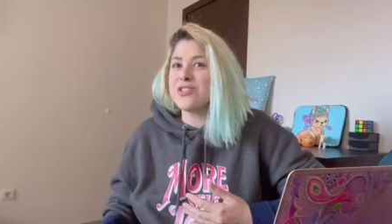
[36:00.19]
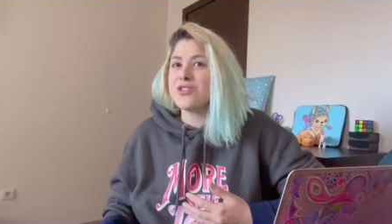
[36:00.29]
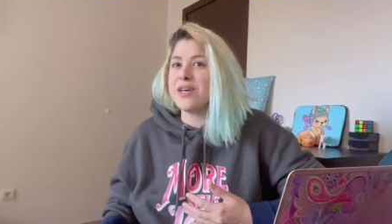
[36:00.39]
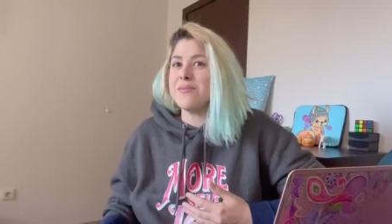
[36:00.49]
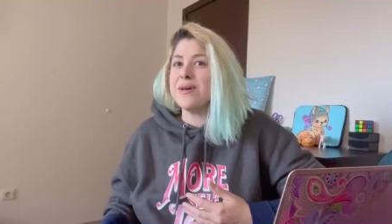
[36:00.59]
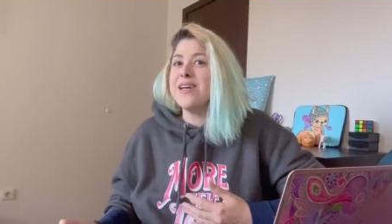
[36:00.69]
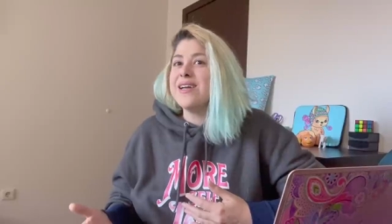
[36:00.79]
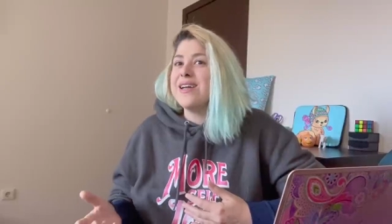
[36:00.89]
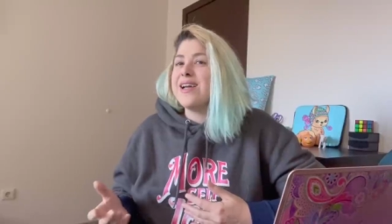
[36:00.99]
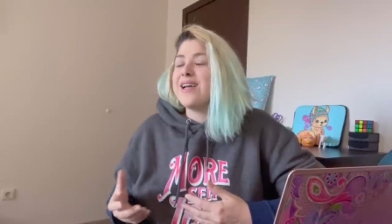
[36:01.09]
them.
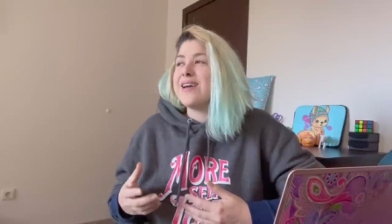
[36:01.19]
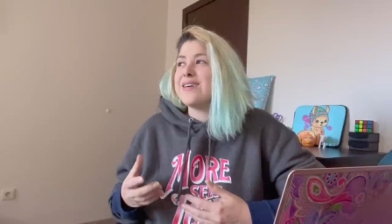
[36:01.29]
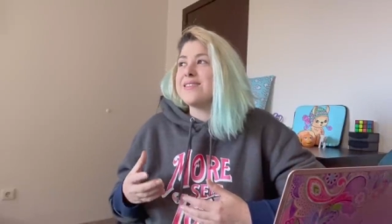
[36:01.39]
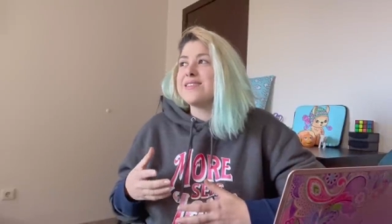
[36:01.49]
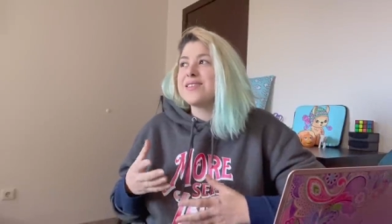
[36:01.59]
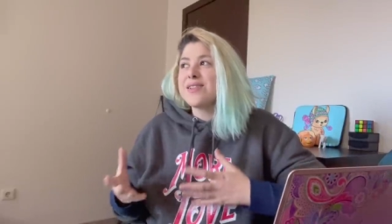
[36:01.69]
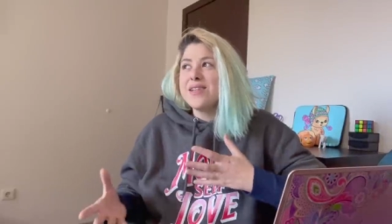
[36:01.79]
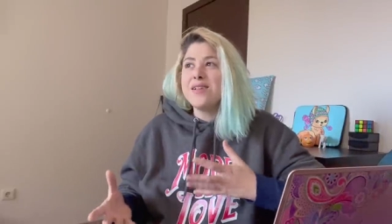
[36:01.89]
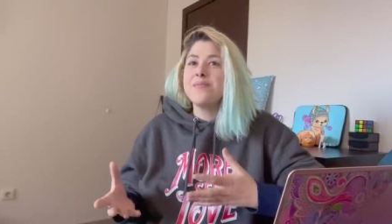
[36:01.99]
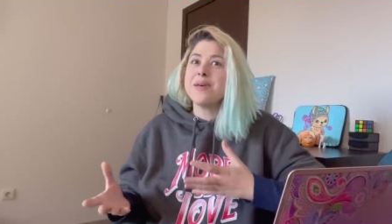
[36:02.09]
And it's a
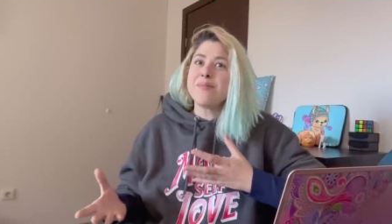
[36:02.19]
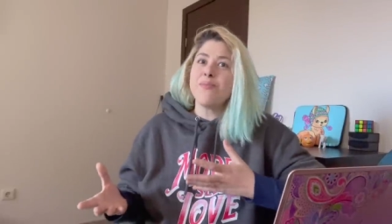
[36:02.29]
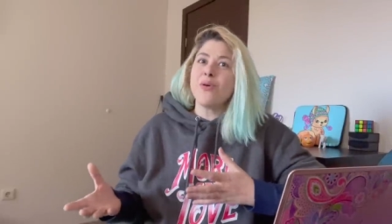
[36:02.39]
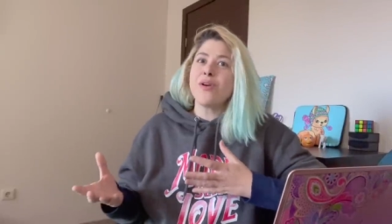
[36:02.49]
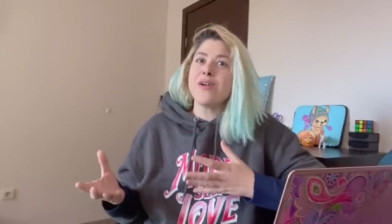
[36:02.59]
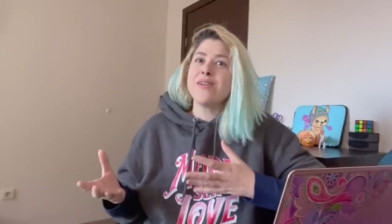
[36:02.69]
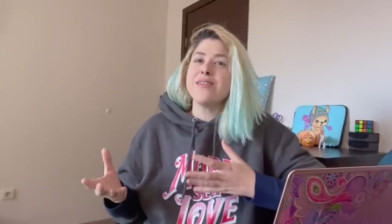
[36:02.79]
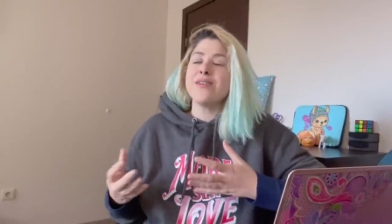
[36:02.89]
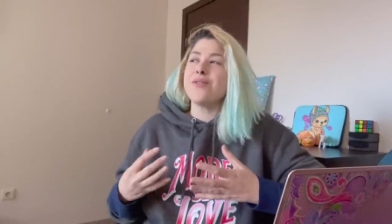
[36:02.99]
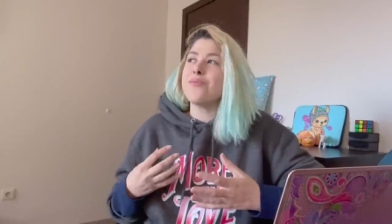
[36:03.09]
little bit more,
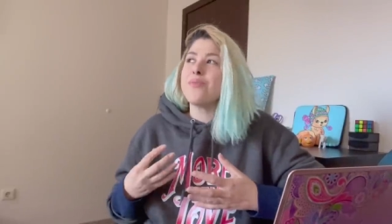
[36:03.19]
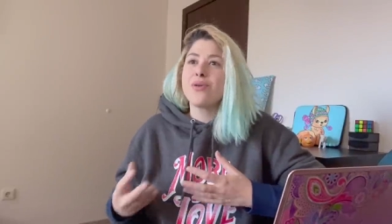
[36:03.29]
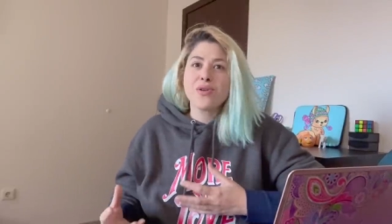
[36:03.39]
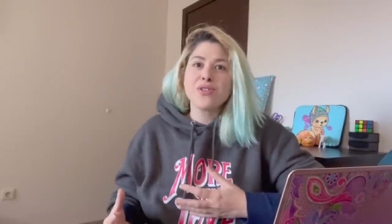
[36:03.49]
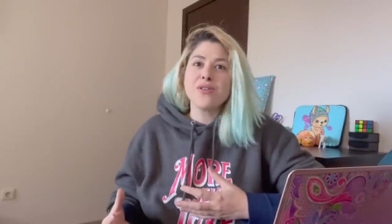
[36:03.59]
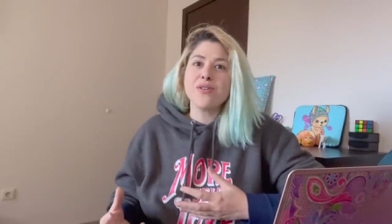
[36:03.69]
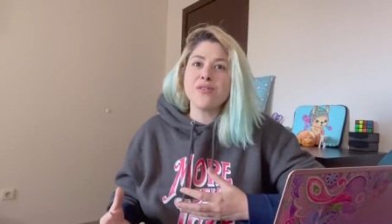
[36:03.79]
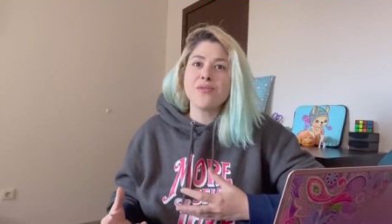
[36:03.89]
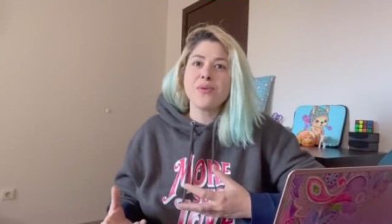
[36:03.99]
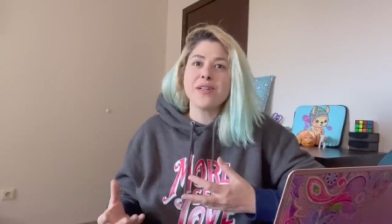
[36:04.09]
you know,
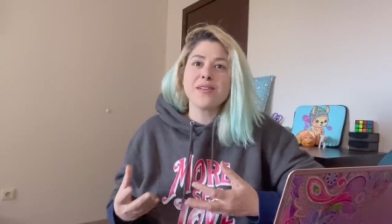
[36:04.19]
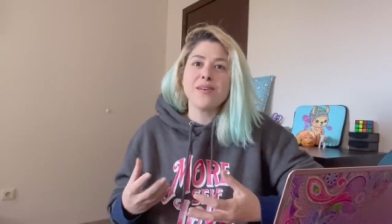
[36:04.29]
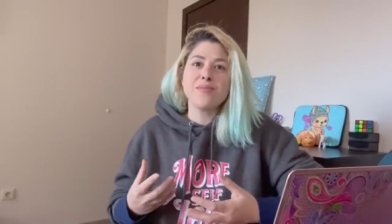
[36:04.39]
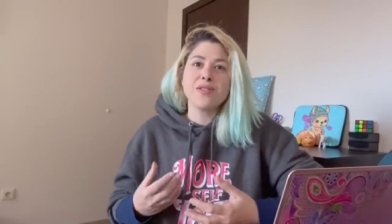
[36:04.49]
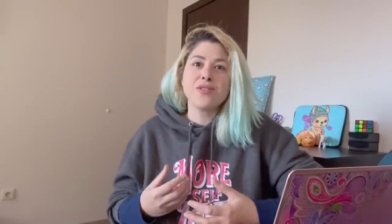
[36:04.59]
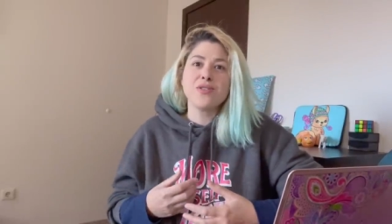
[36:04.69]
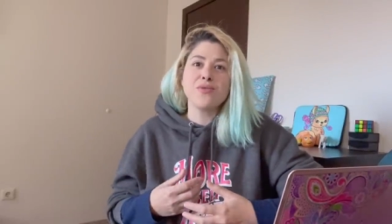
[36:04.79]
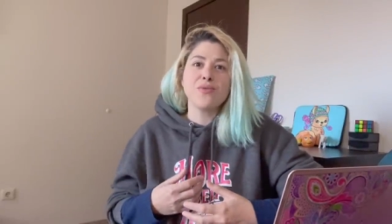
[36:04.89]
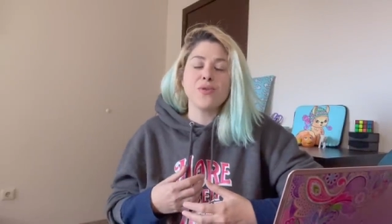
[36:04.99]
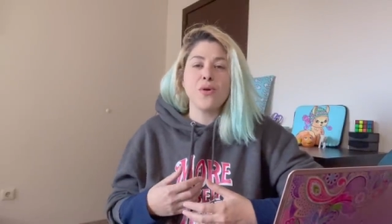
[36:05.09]
personal when it comes
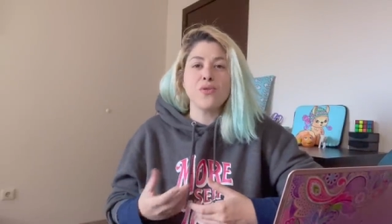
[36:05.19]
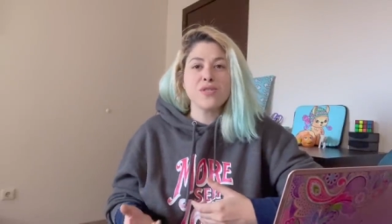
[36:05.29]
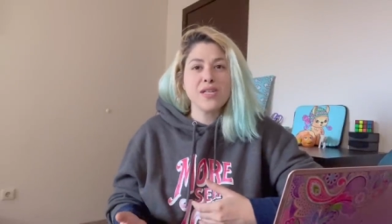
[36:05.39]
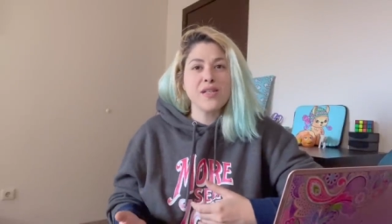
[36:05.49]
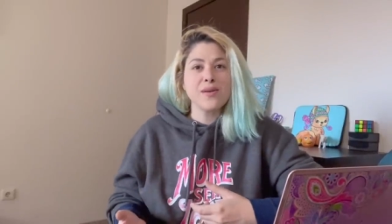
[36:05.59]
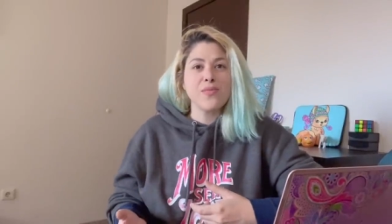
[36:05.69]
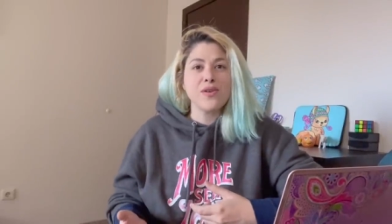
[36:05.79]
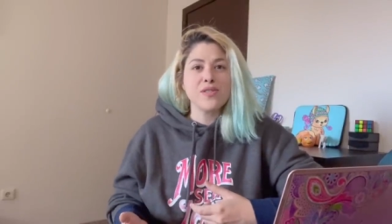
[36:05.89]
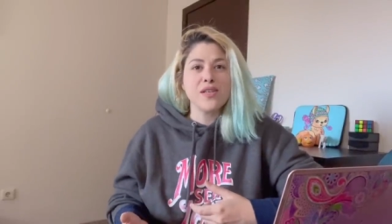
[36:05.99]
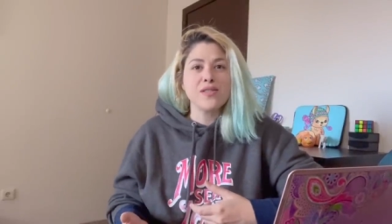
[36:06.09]
to the whole selling
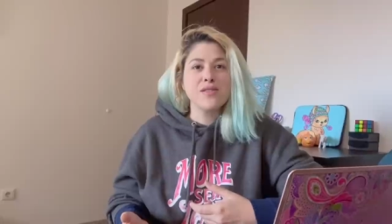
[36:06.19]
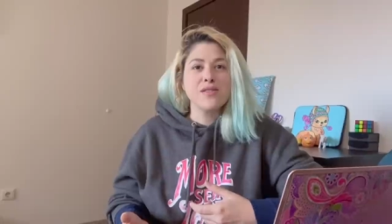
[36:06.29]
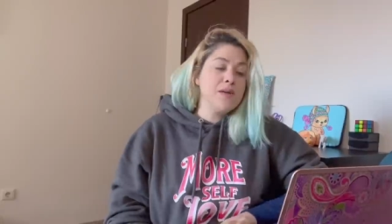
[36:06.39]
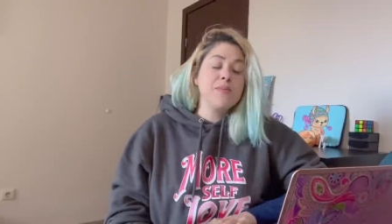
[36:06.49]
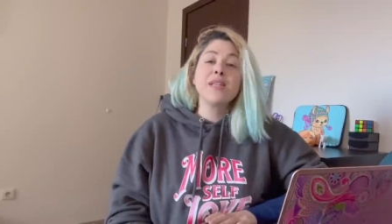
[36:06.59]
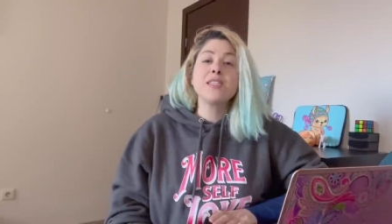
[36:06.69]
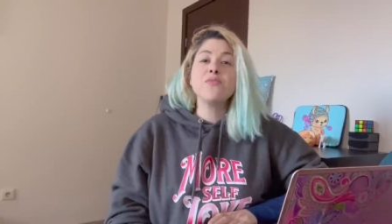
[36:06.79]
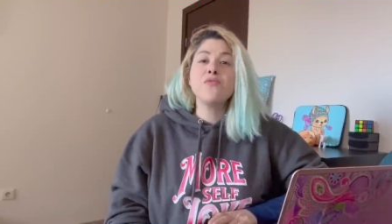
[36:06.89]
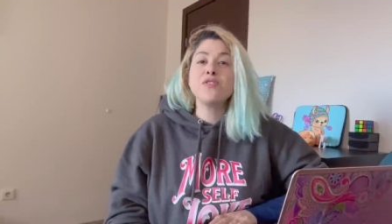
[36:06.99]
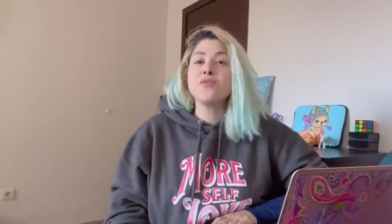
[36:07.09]
process. But let's
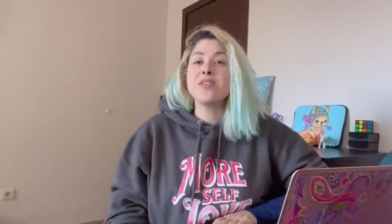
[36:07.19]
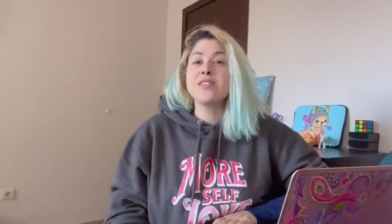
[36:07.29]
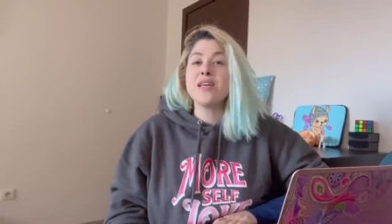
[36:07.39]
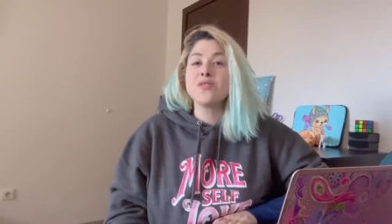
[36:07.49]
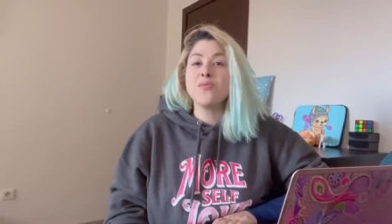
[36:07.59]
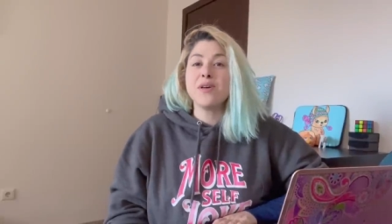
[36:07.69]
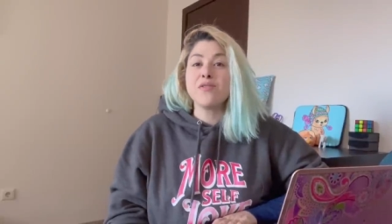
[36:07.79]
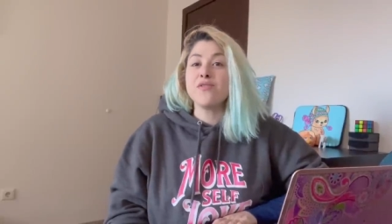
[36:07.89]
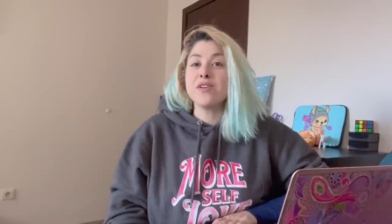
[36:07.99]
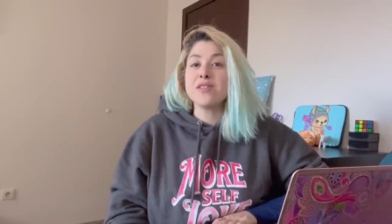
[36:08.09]
move on to the Zazzle
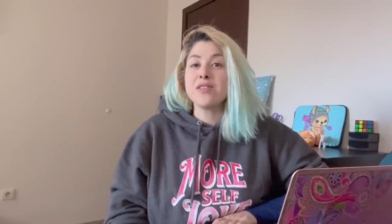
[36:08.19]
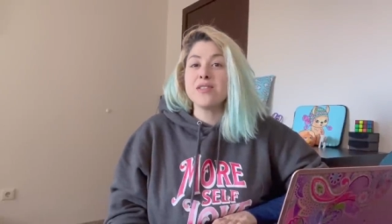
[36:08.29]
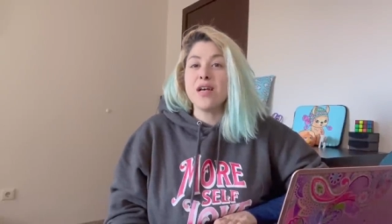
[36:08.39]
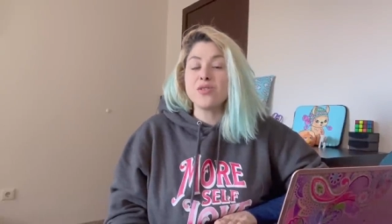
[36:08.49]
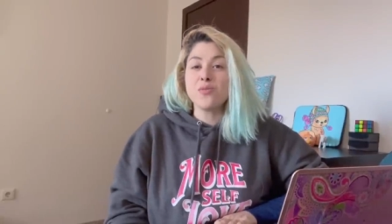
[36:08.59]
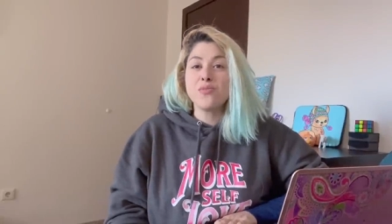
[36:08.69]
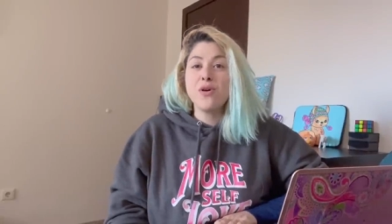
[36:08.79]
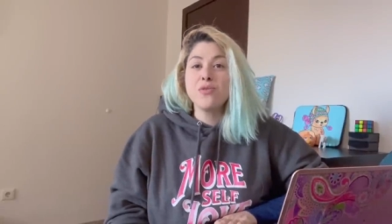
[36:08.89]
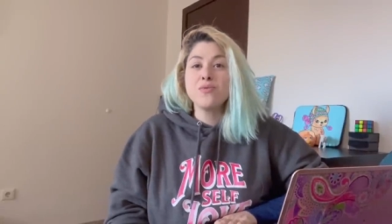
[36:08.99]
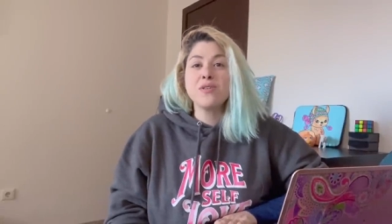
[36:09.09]
benefits, the Zazzle
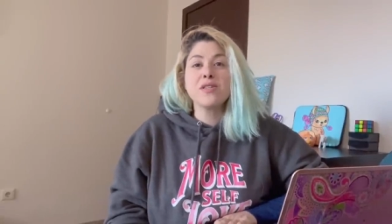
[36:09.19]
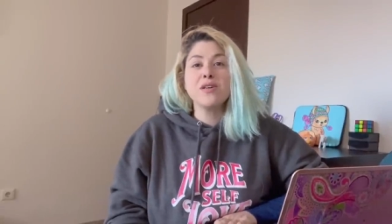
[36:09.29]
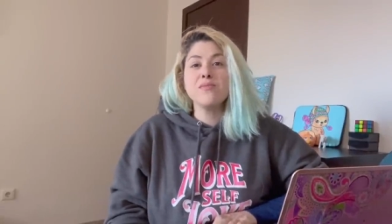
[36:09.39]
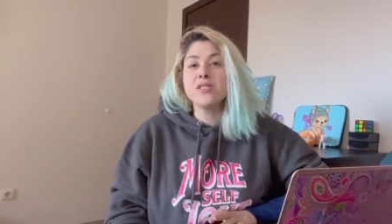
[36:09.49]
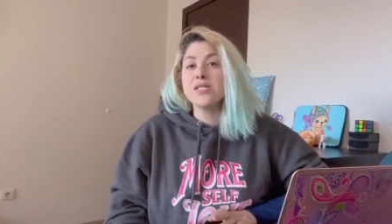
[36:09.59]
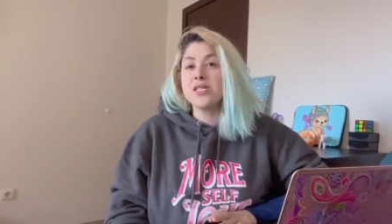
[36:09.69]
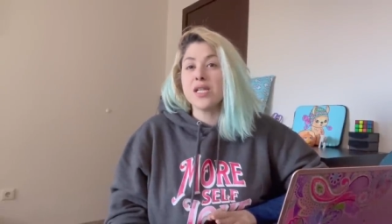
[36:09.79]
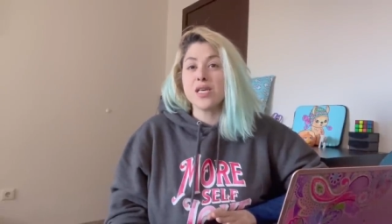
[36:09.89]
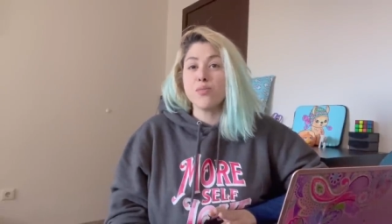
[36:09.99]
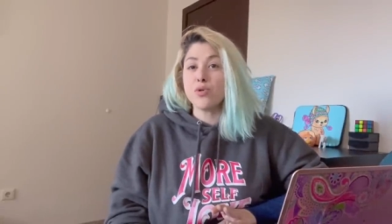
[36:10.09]
pros when it comes to
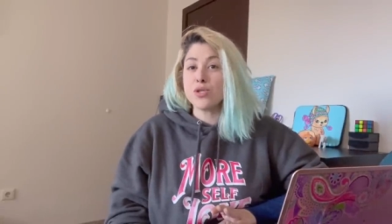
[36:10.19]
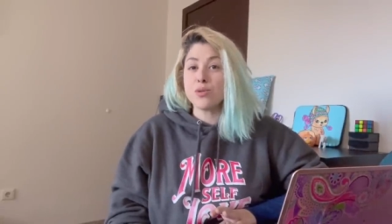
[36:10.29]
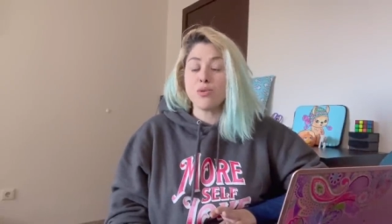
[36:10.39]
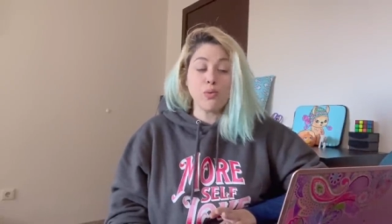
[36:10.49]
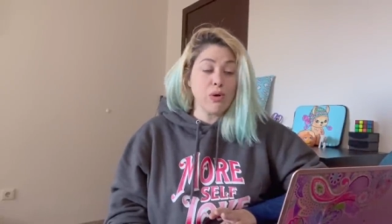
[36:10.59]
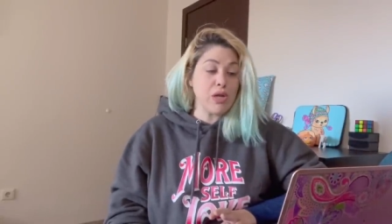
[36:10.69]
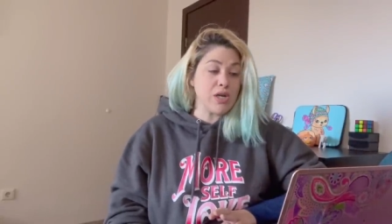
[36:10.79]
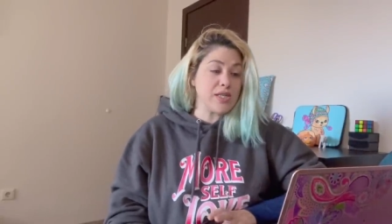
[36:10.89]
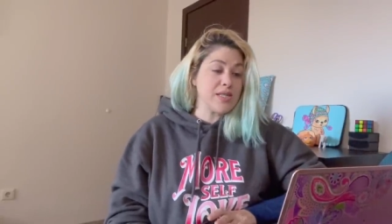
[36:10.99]
selling printable wall art.